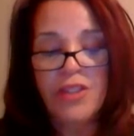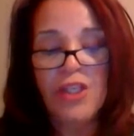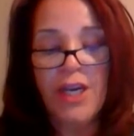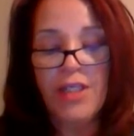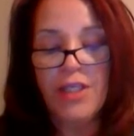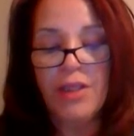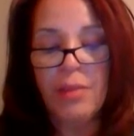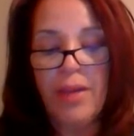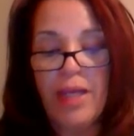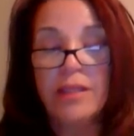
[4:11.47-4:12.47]
Changing the
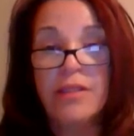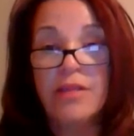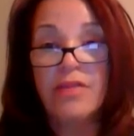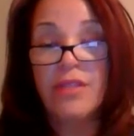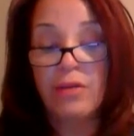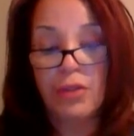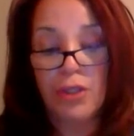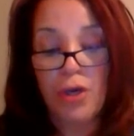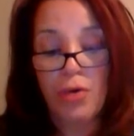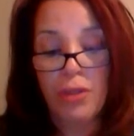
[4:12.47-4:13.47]
balance of
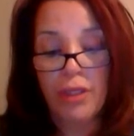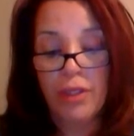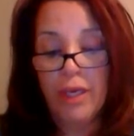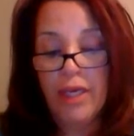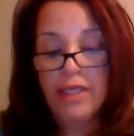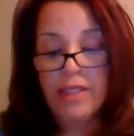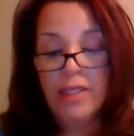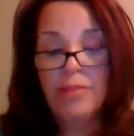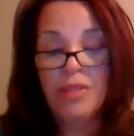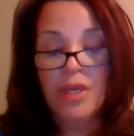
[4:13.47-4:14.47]
serotonin
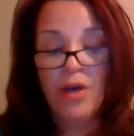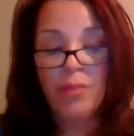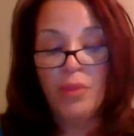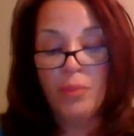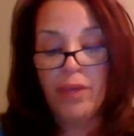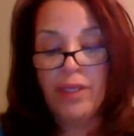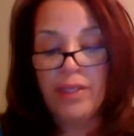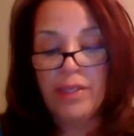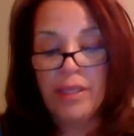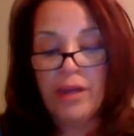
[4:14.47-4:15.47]
seems to help the brain
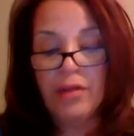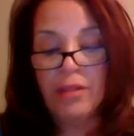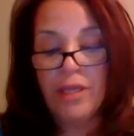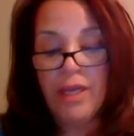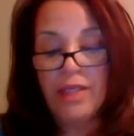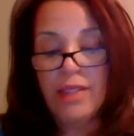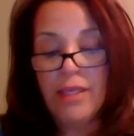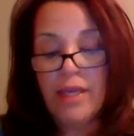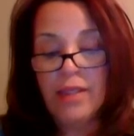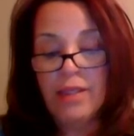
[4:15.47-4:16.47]
cells
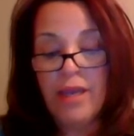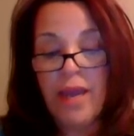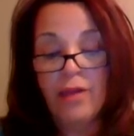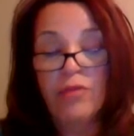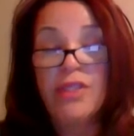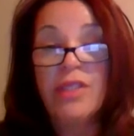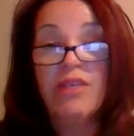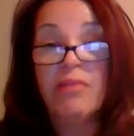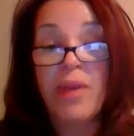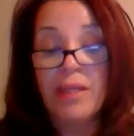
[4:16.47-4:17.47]
send and
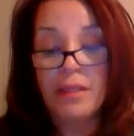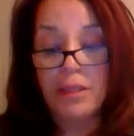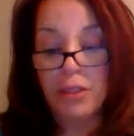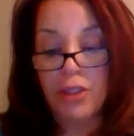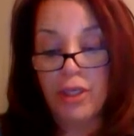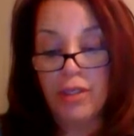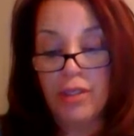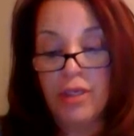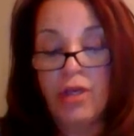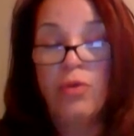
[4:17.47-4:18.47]
receive
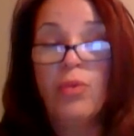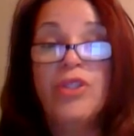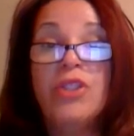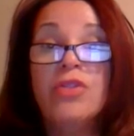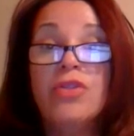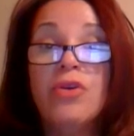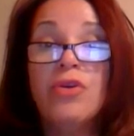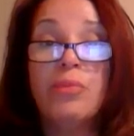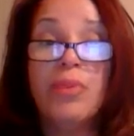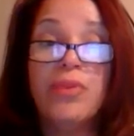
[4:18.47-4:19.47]
messages, which in
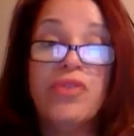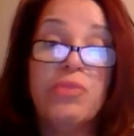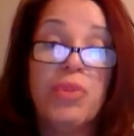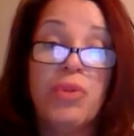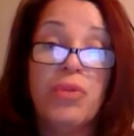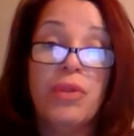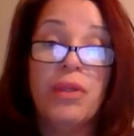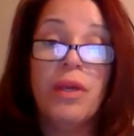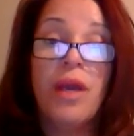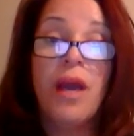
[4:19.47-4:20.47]
turn boosts mood.
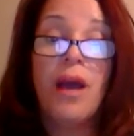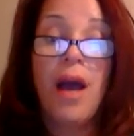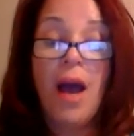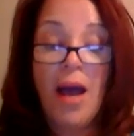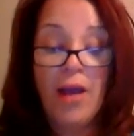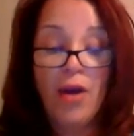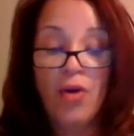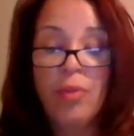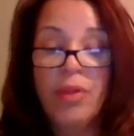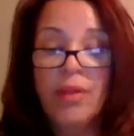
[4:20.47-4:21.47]
I
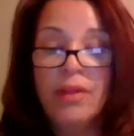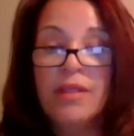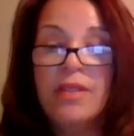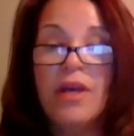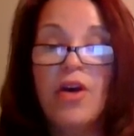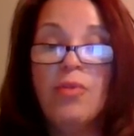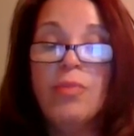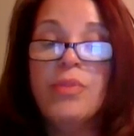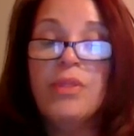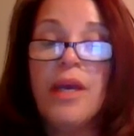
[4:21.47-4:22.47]
hope this
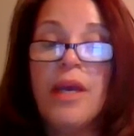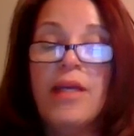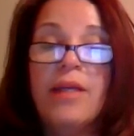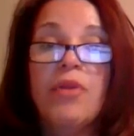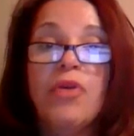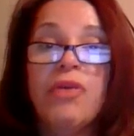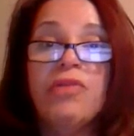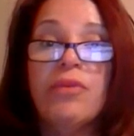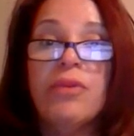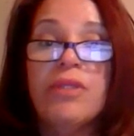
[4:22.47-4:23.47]
helps, and I'm looking
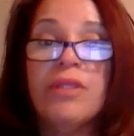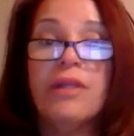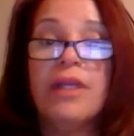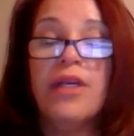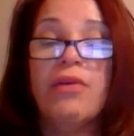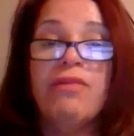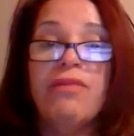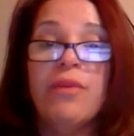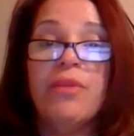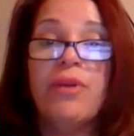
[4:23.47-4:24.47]
forward to hearing
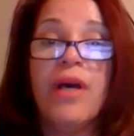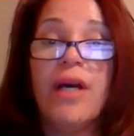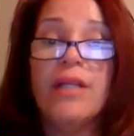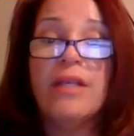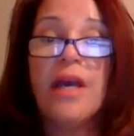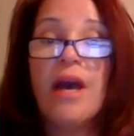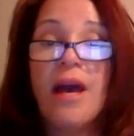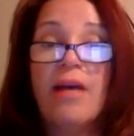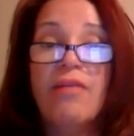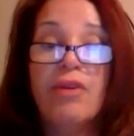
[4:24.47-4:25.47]
from you guys.
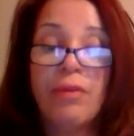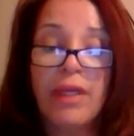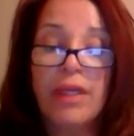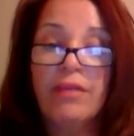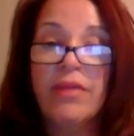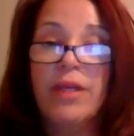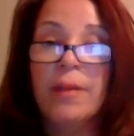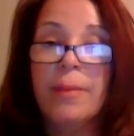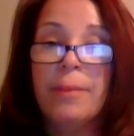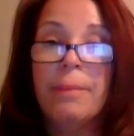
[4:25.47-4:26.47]
Have a great evening.